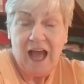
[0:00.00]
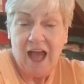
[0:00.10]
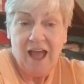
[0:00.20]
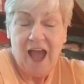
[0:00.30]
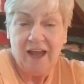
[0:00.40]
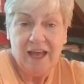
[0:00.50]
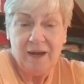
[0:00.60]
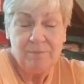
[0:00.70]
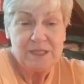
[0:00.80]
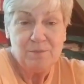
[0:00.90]
I got
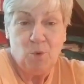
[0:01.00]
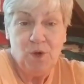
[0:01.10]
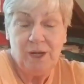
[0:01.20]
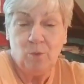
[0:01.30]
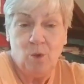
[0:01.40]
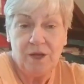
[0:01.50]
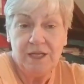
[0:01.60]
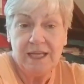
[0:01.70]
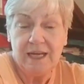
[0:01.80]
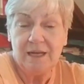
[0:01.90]
up this morning
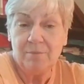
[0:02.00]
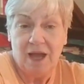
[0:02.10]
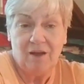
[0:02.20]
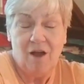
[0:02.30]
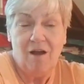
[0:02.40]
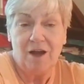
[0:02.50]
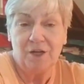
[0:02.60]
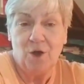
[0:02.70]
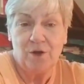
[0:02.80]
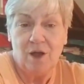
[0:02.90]
wanting to get in my car
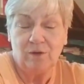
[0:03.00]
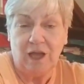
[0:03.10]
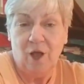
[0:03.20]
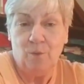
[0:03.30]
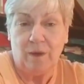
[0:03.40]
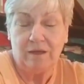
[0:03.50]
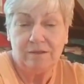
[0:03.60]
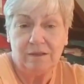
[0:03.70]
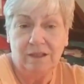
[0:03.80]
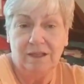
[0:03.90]
and go to Oklahoma.
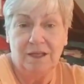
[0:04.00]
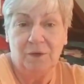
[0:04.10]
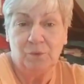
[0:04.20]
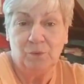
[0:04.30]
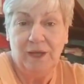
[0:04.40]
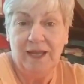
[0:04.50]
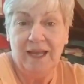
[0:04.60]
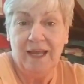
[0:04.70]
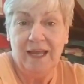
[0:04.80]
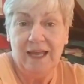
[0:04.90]

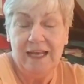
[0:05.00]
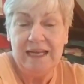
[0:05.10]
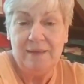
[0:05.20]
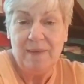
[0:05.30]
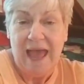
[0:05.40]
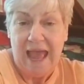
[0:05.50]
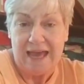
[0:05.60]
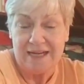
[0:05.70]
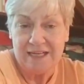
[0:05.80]
Really bad.